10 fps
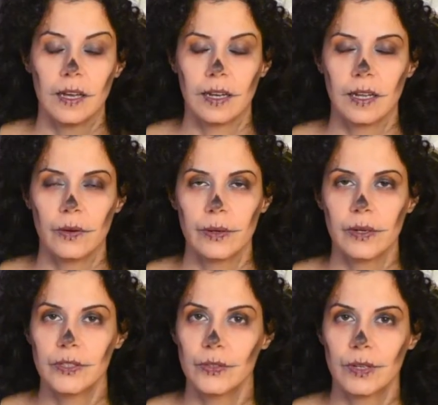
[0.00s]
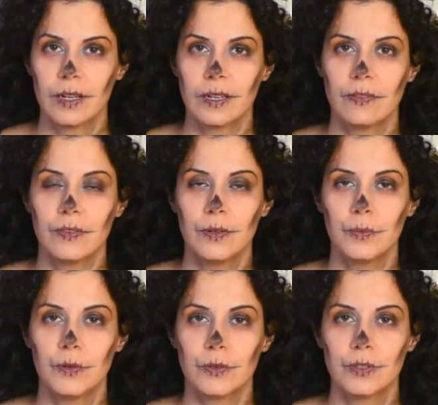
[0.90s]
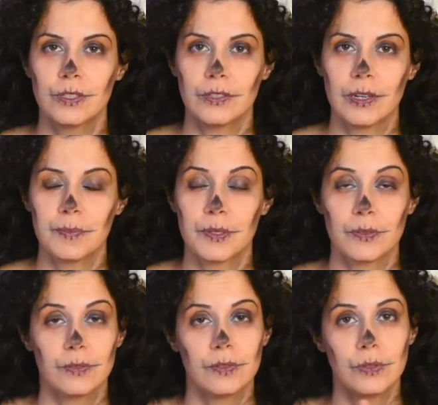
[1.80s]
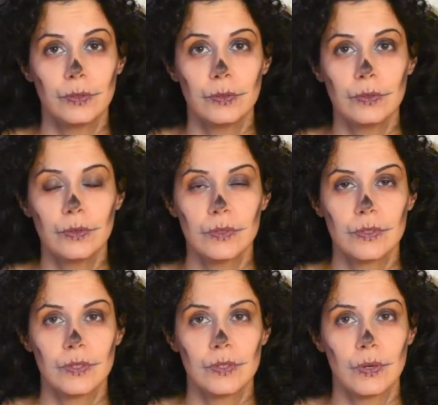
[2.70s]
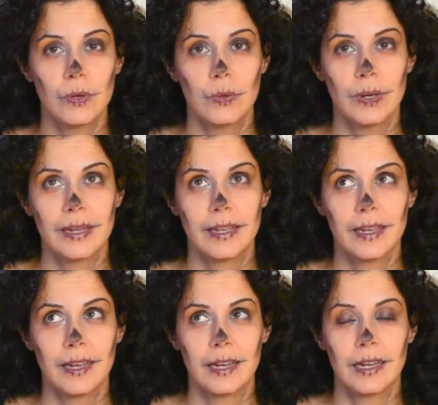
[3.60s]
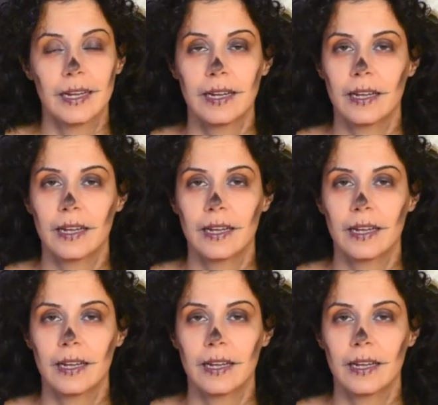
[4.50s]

And now I'm going to cut a few more stripes of tulle so I can